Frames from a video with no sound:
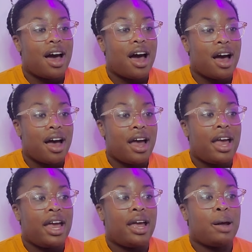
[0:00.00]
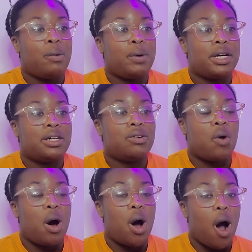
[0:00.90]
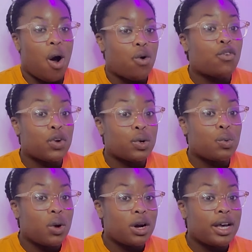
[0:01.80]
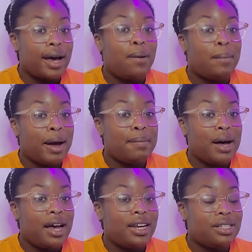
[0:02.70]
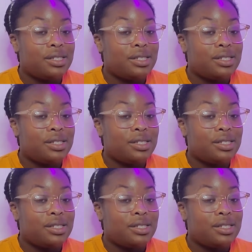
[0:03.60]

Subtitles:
I will overwork out my body